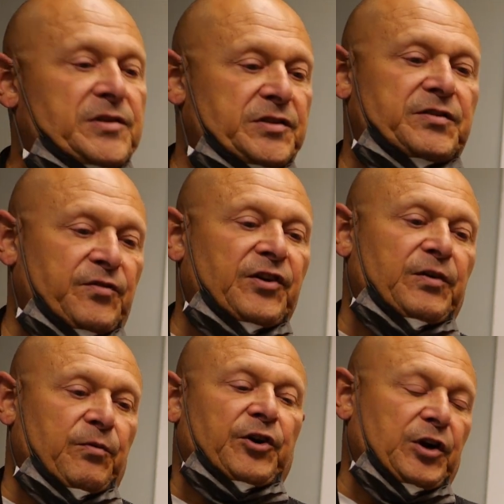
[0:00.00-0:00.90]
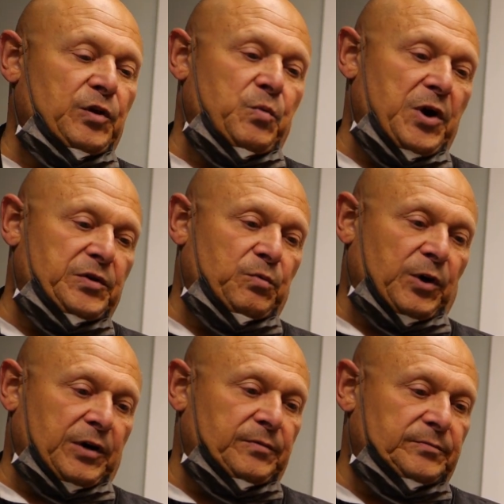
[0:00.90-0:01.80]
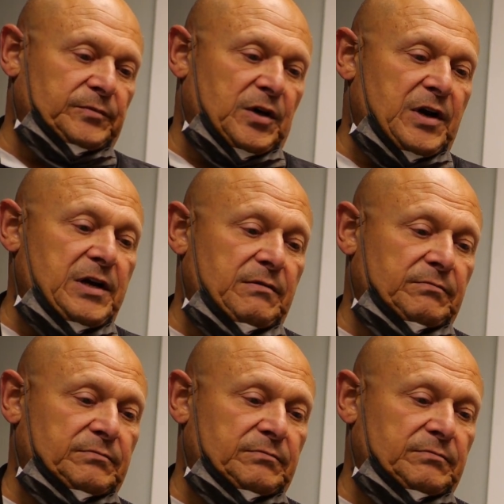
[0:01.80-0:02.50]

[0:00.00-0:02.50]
This is a very, very good way to work. All right.